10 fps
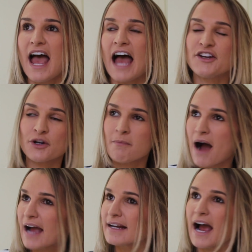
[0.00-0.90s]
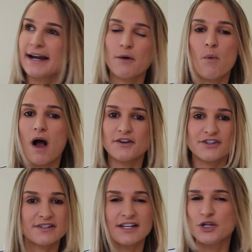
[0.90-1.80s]
and your mind kind of
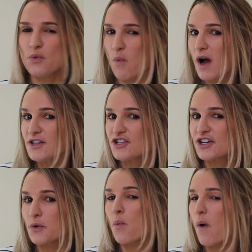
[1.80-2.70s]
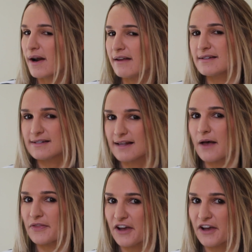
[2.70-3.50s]
wanders and you wonder what else is out